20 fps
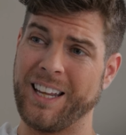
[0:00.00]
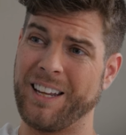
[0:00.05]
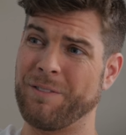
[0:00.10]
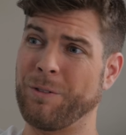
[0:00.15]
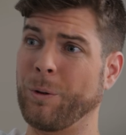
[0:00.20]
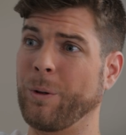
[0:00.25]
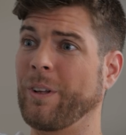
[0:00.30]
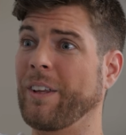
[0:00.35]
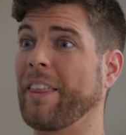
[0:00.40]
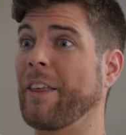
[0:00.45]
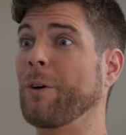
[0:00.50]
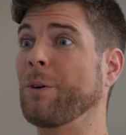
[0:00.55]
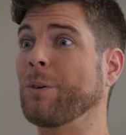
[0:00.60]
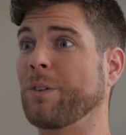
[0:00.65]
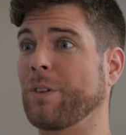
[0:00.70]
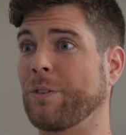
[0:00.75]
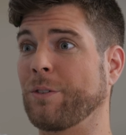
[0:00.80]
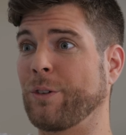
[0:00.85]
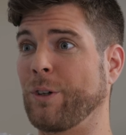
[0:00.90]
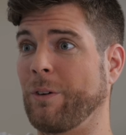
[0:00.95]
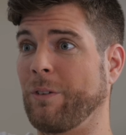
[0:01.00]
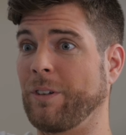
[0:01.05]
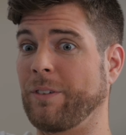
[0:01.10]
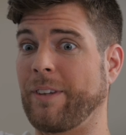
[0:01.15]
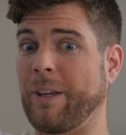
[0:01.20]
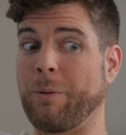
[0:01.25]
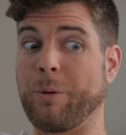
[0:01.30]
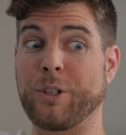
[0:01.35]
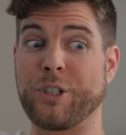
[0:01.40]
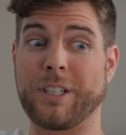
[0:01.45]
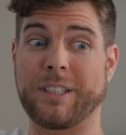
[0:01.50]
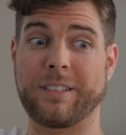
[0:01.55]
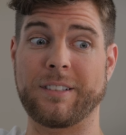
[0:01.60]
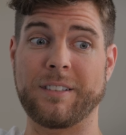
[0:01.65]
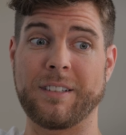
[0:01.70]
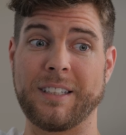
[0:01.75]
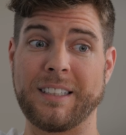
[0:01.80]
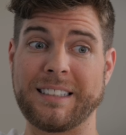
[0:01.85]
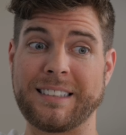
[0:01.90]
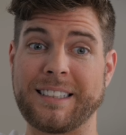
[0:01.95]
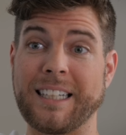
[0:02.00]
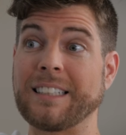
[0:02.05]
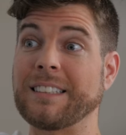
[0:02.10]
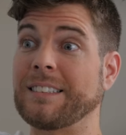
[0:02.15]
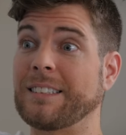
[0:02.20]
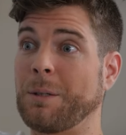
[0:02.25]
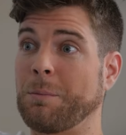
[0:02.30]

If only there was a service that would just send